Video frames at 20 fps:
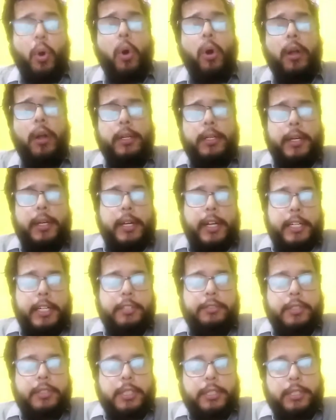
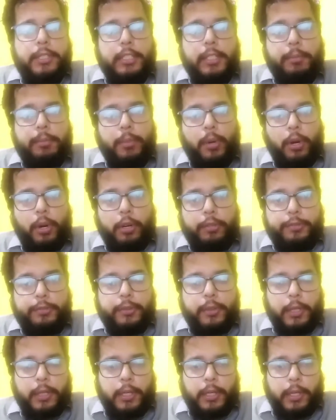alternative system
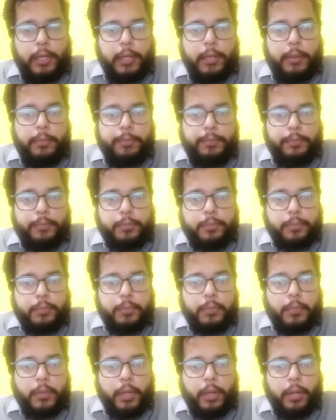of
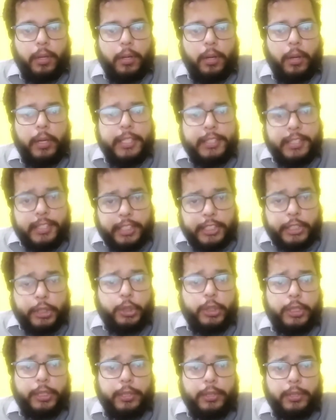
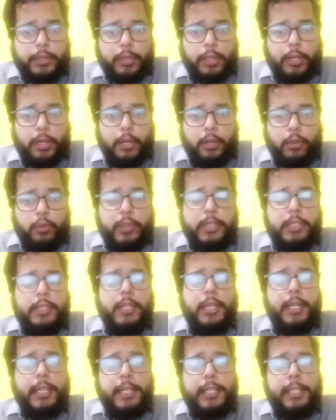institutions which
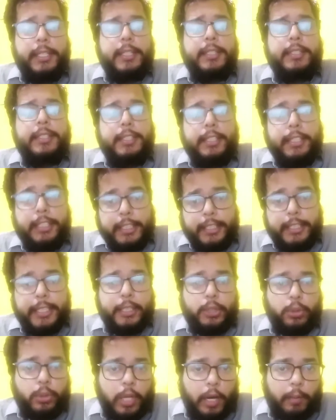the Indians
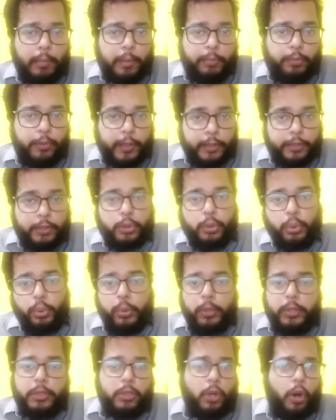needed to come up with:
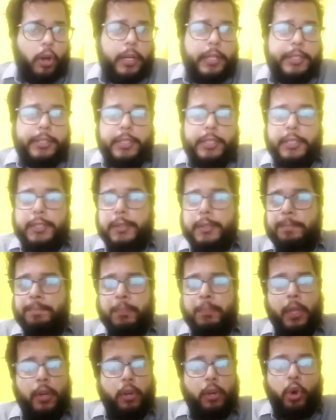schools, colleges,
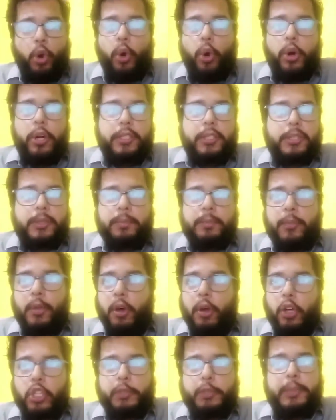courts,
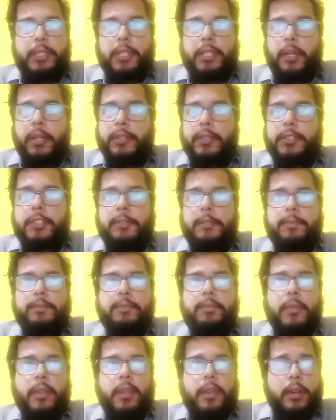hospitals,
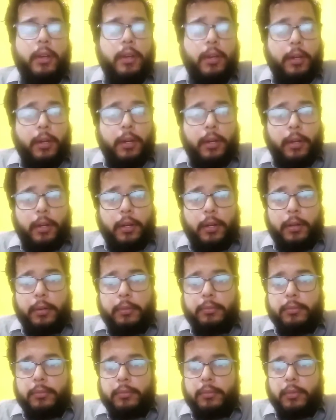
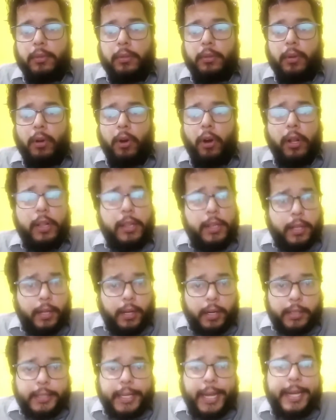uh, all
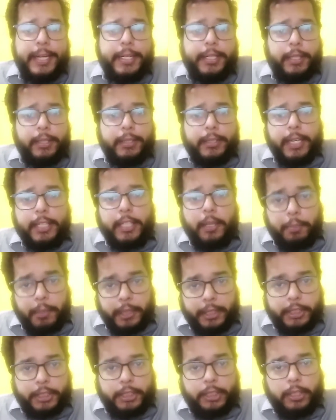the titles that the
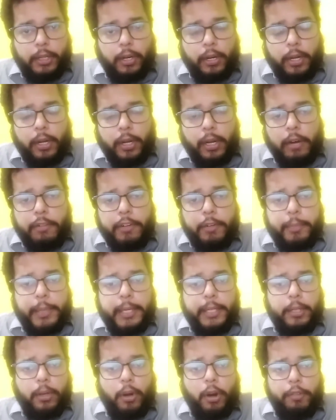British
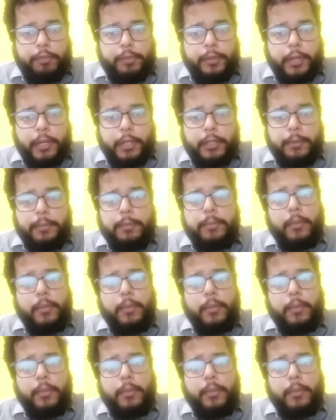government offered,